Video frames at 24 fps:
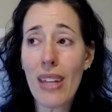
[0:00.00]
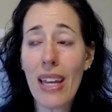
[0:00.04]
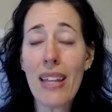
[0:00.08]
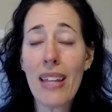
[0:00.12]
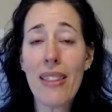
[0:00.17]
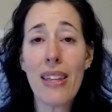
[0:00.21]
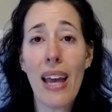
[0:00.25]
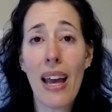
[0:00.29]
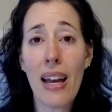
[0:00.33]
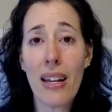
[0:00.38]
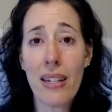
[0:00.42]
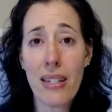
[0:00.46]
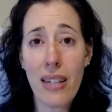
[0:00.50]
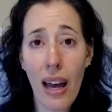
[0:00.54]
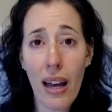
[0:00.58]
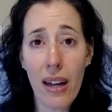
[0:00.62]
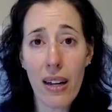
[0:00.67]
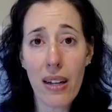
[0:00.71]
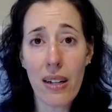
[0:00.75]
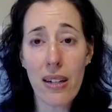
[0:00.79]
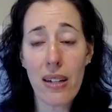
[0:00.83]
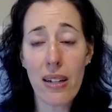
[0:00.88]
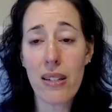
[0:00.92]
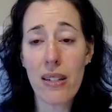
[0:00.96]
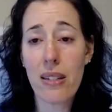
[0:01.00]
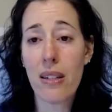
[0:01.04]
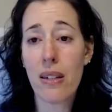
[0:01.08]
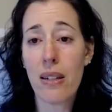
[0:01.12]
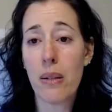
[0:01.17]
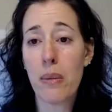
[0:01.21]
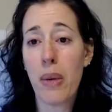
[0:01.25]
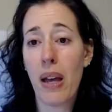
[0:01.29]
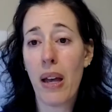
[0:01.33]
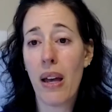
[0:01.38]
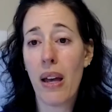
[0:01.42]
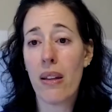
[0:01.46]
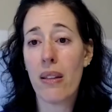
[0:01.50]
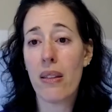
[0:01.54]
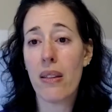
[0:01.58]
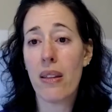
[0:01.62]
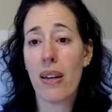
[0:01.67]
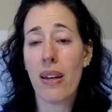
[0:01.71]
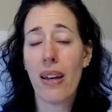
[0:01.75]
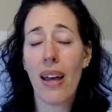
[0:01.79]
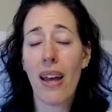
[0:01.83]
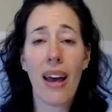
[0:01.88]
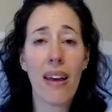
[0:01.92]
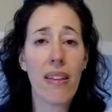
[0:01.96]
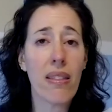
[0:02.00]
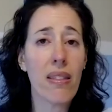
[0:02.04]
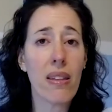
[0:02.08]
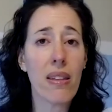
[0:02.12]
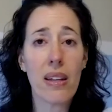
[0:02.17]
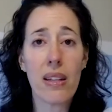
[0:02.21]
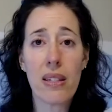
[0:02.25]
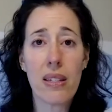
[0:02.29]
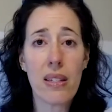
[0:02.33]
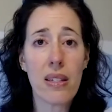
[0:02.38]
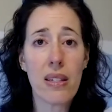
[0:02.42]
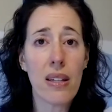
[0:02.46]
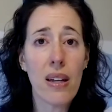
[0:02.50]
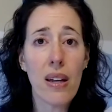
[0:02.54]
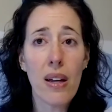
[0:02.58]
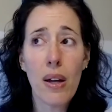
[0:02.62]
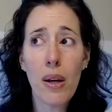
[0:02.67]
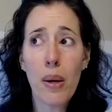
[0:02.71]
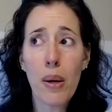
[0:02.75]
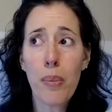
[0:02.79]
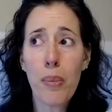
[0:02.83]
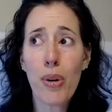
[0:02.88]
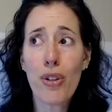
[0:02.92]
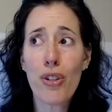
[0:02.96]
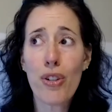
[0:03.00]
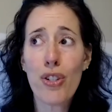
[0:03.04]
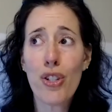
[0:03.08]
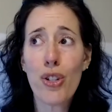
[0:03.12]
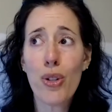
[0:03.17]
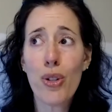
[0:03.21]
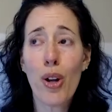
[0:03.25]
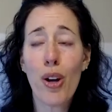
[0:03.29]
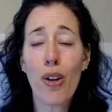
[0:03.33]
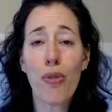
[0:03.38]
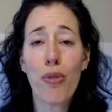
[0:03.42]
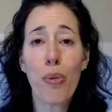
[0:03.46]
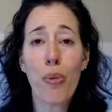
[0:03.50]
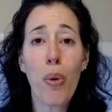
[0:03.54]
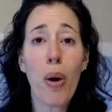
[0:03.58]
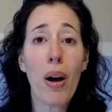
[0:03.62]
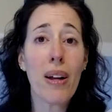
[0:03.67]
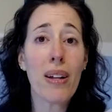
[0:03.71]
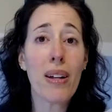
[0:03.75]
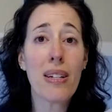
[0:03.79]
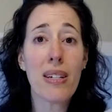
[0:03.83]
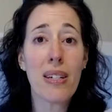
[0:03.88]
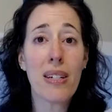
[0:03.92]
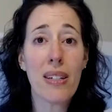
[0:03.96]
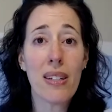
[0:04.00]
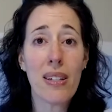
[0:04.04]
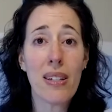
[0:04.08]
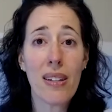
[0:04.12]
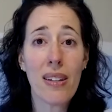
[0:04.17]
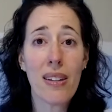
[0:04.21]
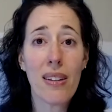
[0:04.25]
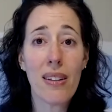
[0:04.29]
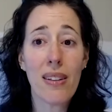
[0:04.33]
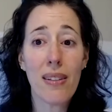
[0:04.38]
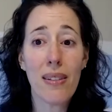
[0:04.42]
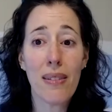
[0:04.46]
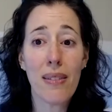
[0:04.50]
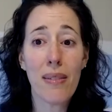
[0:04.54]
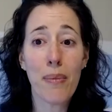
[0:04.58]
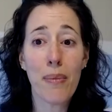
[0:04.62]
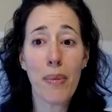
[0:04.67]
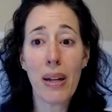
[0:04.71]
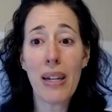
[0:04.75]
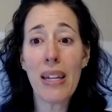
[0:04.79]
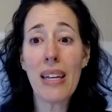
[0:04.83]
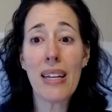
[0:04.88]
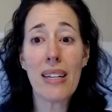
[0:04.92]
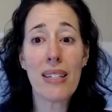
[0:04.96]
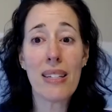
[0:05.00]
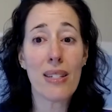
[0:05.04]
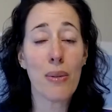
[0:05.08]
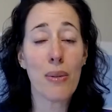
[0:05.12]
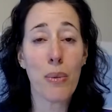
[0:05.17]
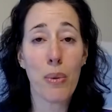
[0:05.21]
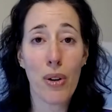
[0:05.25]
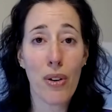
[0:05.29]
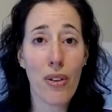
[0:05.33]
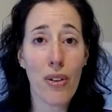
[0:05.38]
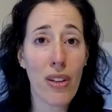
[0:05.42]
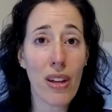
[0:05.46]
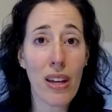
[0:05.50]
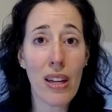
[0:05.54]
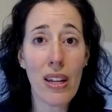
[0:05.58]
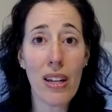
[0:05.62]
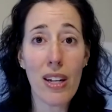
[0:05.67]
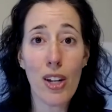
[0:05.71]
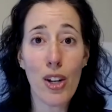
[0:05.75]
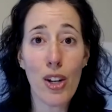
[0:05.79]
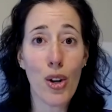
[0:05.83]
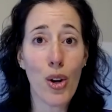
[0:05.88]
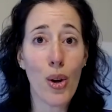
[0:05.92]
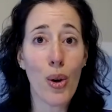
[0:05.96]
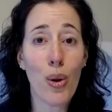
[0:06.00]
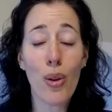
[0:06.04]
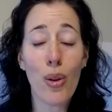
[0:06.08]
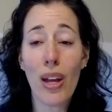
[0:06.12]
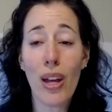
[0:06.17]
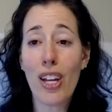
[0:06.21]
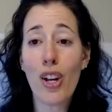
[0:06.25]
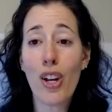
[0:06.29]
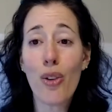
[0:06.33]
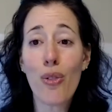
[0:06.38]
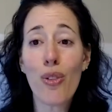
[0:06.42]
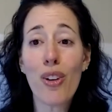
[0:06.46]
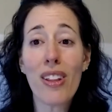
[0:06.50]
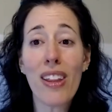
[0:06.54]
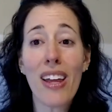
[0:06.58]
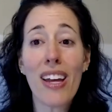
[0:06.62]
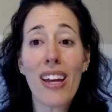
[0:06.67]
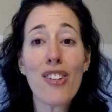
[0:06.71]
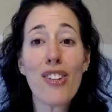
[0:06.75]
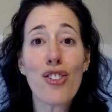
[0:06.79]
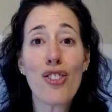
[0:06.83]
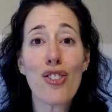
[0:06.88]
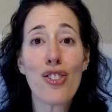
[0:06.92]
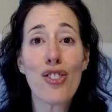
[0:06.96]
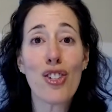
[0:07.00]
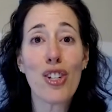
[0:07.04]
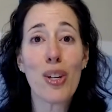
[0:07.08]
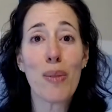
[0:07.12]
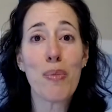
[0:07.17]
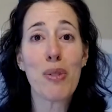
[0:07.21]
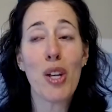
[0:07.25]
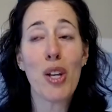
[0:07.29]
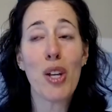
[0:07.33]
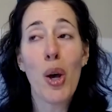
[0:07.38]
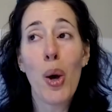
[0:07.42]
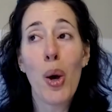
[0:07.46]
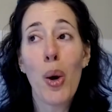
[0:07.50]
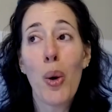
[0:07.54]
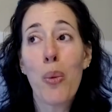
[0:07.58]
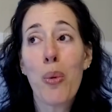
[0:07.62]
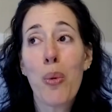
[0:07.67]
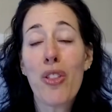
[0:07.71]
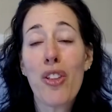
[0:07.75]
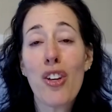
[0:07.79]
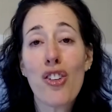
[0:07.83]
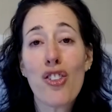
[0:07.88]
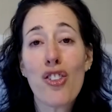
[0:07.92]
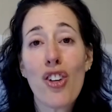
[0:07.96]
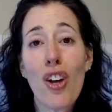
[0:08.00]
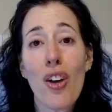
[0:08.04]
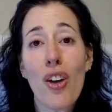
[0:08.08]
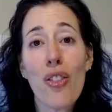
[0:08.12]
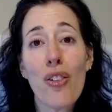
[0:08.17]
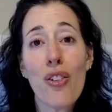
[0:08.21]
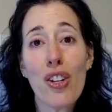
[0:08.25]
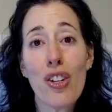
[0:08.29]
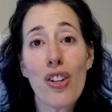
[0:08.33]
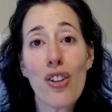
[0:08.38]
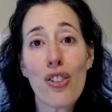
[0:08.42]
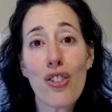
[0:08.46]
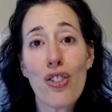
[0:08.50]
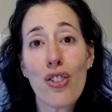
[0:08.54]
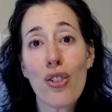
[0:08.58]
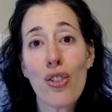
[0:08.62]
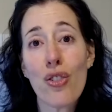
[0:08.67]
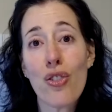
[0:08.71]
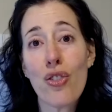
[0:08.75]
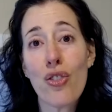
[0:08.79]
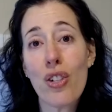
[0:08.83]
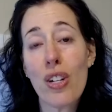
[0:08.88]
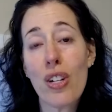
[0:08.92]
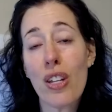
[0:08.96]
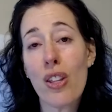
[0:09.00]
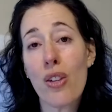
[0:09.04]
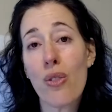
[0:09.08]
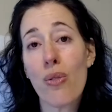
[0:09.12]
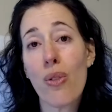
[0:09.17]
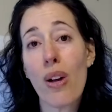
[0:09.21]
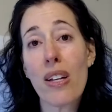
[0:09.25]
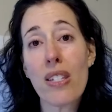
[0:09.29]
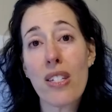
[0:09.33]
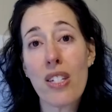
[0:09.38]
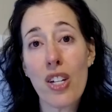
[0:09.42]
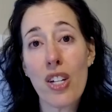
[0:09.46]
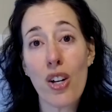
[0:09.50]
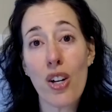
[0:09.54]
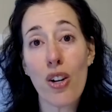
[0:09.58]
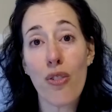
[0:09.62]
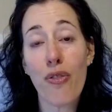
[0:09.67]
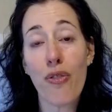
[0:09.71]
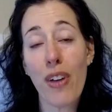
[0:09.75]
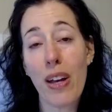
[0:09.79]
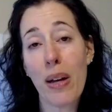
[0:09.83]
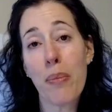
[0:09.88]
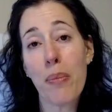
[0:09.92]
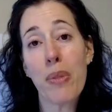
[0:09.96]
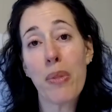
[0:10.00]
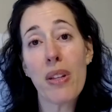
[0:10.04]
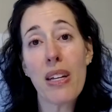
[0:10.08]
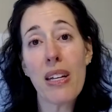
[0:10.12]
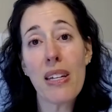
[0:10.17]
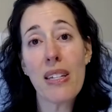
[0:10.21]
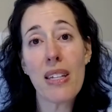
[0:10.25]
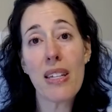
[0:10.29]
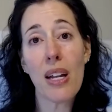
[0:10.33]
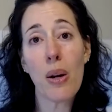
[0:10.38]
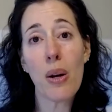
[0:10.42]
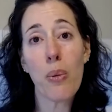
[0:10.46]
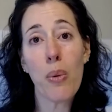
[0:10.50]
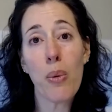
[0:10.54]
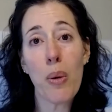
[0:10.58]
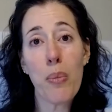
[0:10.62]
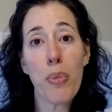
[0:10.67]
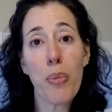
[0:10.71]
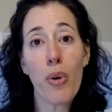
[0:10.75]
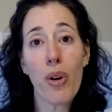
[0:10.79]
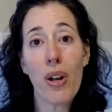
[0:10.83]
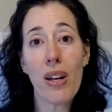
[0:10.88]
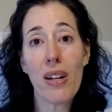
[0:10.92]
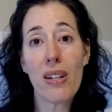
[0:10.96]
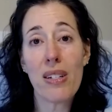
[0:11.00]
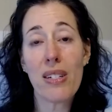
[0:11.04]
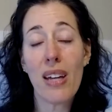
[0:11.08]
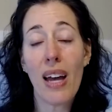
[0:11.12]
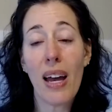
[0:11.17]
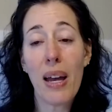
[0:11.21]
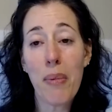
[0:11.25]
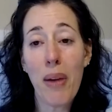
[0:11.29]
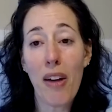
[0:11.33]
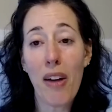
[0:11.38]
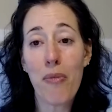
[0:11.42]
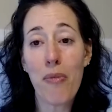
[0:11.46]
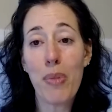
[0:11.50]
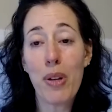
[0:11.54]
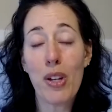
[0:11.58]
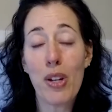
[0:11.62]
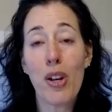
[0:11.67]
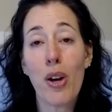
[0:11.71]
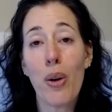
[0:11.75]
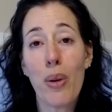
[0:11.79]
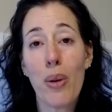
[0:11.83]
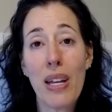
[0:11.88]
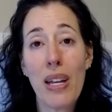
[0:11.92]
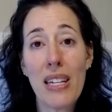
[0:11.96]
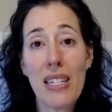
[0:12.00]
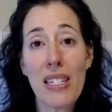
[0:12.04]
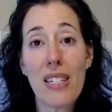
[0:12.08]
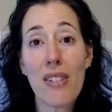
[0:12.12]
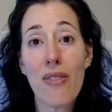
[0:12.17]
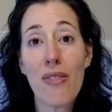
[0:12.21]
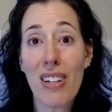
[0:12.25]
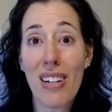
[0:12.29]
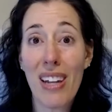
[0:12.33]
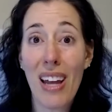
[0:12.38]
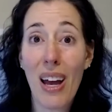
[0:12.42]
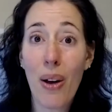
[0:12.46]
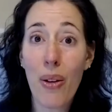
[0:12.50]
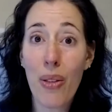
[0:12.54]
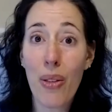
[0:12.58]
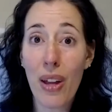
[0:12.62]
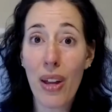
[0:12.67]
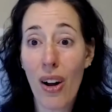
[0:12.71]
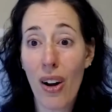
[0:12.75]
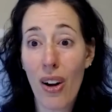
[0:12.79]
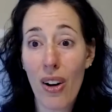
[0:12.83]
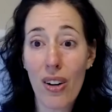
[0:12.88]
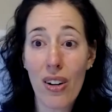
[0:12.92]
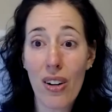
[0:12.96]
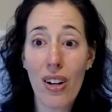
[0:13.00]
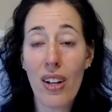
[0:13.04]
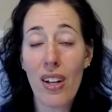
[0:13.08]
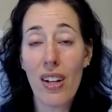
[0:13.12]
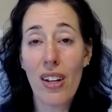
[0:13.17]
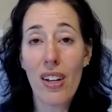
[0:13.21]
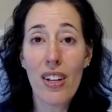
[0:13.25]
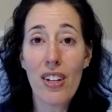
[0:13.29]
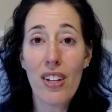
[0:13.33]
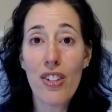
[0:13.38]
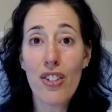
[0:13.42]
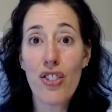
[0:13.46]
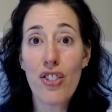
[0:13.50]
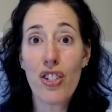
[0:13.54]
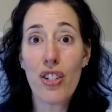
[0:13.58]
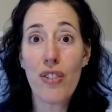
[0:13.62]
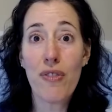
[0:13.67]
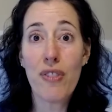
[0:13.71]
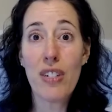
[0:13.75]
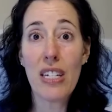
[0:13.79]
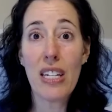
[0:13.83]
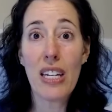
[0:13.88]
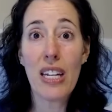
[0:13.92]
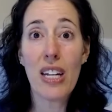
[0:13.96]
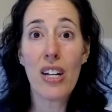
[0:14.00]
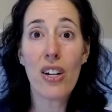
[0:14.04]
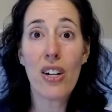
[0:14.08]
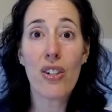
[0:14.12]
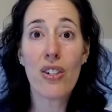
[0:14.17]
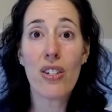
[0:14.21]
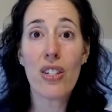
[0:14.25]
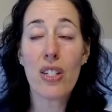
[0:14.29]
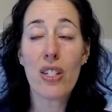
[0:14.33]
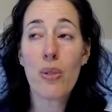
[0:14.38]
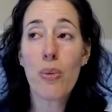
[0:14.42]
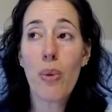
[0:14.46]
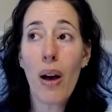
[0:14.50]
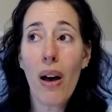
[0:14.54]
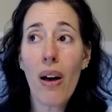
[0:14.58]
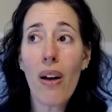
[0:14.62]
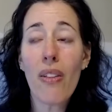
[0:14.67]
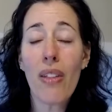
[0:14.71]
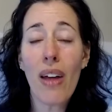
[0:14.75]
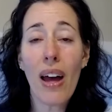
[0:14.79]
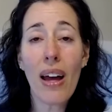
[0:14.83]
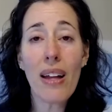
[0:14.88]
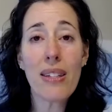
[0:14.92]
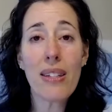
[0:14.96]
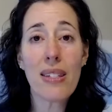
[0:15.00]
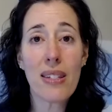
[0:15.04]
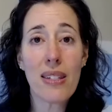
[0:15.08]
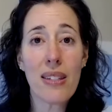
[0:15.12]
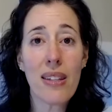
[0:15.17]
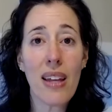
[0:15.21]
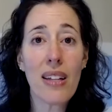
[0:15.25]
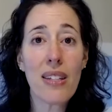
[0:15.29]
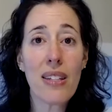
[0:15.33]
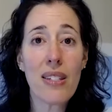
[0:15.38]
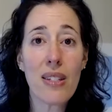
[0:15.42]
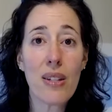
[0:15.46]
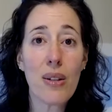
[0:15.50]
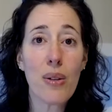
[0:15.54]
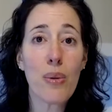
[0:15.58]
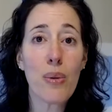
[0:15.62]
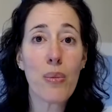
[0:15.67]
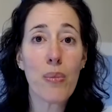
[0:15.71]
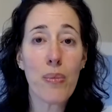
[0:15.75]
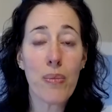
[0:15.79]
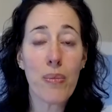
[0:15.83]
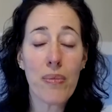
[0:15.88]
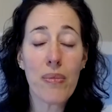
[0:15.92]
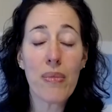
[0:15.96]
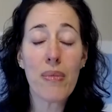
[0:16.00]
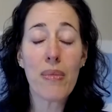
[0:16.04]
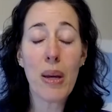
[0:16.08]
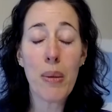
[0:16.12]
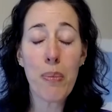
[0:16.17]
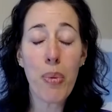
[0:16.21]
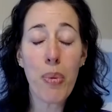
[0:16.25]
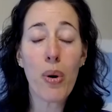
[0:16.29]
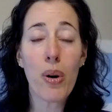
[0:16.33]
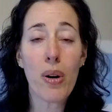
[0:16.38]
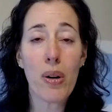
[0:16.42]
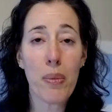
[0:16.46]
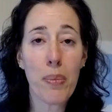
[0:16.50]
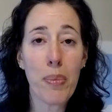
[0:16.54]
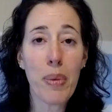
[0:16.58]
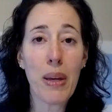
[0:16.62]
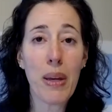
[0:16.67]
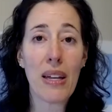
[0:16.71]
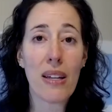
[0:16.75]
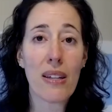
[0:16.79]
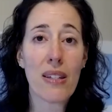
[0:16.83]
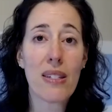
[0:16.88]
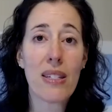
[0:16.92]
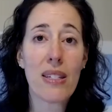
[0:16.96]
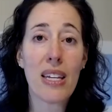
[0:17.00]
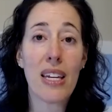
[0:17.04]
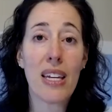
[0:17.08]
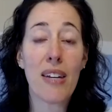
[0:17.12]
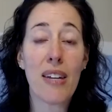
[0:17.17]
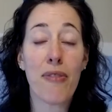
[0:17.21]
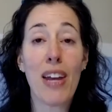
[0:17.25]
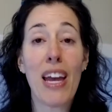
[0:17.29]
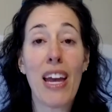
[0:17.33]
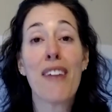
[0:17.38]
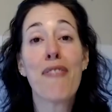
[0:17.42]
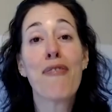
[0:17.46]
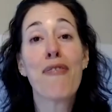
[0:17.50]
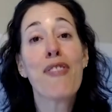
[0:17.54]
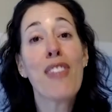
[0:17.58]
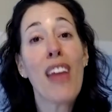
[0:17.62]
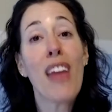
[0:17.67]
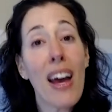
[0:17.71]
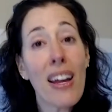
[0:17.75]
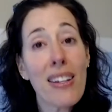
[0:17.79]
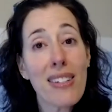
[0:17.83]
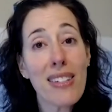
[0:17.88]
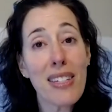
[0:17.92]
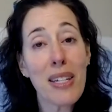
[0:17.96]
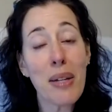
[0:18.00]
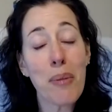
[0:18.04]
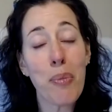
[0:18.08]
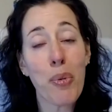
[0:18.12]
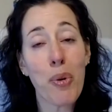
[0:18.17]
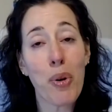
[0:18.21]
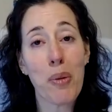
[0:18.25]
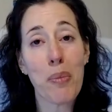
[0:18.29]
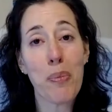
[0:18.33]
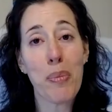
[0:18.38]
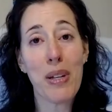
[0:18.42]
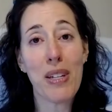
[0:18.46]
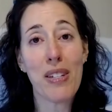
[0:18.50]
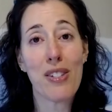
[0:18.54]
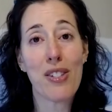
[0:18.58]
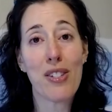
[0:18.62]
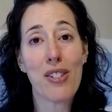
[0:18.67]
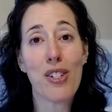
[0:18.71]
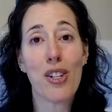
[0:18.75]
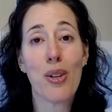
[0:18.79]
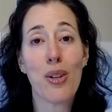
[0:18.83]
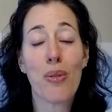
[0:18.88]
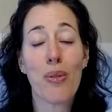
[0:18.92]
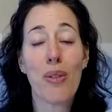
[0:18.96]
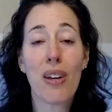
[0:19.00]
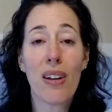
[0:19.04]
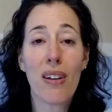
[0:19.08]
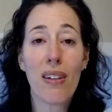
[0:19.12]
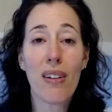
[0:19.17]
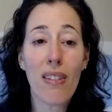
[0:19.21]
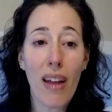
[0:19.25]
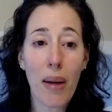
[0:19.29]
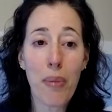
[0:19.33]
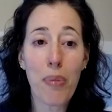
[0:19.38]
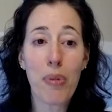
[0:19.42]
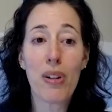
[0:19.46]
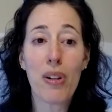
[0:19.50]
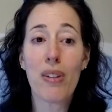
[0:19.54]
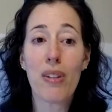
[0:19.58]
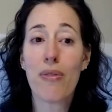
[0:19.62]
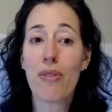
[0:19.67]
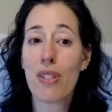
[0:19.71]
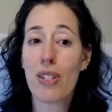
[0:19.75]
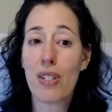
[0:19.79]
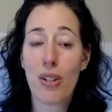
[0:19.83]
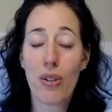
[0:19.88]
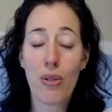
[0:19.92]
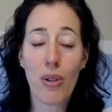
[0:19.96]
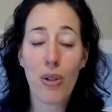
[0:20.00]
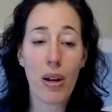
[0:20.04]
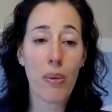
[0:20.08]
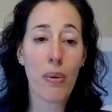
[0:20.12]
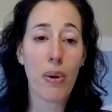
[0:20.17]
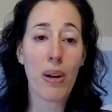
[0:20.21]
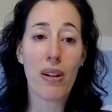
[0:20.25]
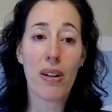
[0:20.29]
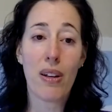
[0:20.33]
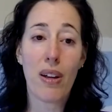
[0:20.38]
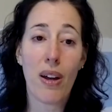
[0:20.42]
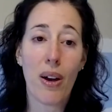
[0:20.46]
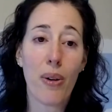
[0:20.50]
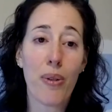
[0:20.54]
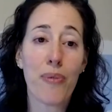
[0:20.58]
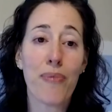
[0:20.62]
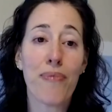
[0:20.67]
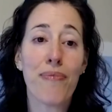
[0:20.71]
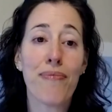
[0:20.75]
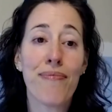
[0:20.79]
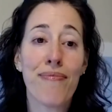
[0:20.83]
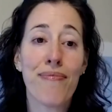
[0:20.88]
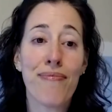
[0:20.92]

the antagonism and the endless pursuit of what money isn't worth it, like your relationships with each other and your children and the rest of your families that at one point in time have been cohesive and now they are shifting gears as well. That's the important piece. If that's the important piece to you, then collaborative is a great way to go.